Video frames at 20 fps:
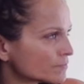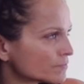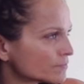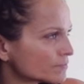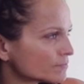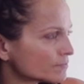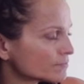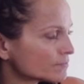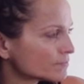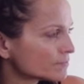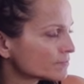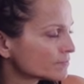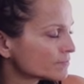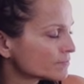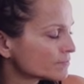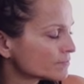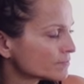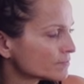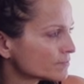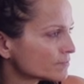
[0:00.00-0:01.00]

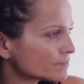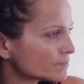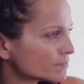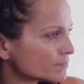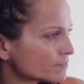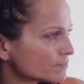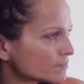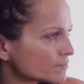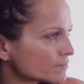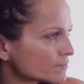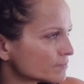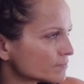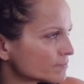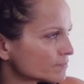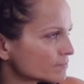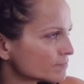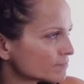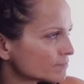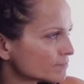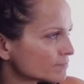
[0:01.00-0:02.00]

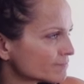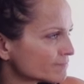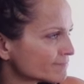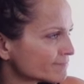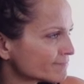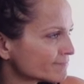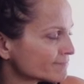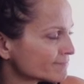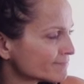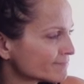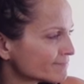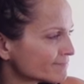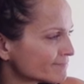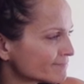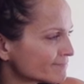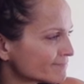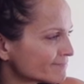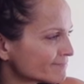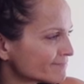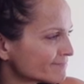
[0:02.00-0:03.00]

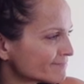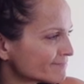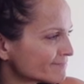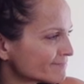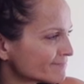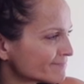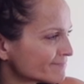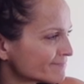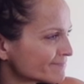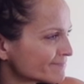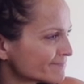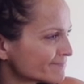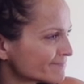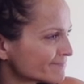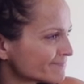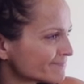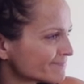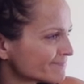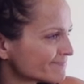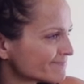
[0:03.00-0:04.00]

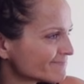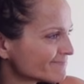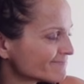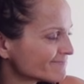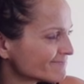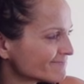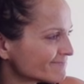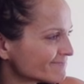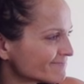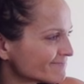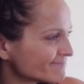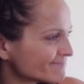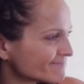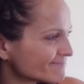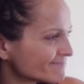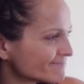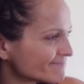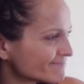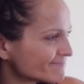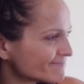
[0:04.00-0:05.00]

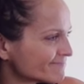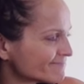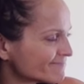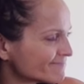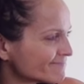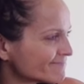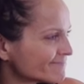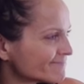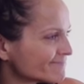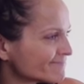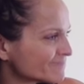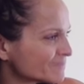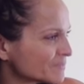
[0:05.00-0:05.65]
No words are spoken by the person on screen.